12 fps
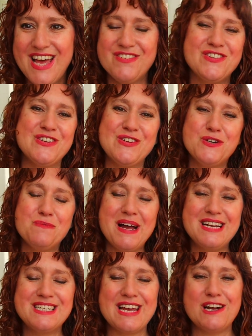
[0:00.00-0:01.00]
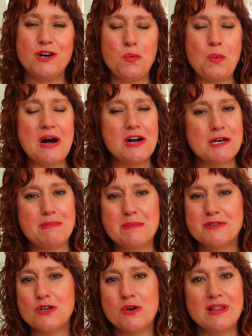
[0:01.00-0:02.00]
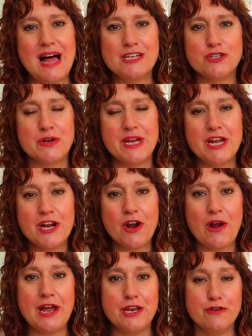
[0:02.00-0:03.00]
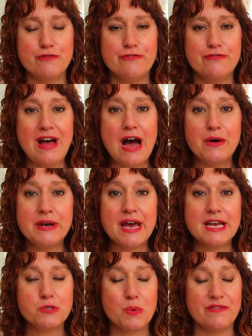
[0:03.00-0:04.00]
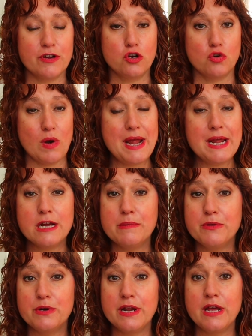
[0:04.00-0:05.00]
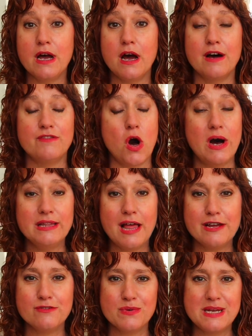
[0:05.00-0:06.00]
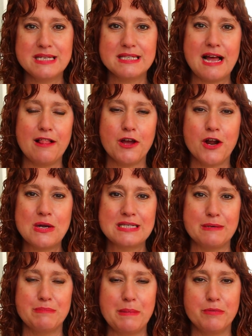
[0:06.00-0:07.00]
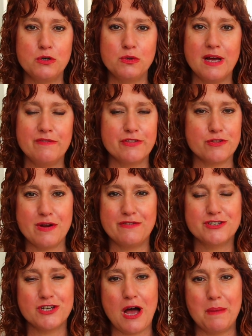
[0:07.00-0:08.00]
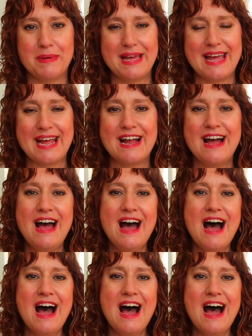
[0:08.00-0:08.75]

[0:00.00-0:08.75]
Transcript: If you're new to my channel, welcome. I'm so glad you're here and you found us. We have a great community of online resellers and people who love thrift shopping.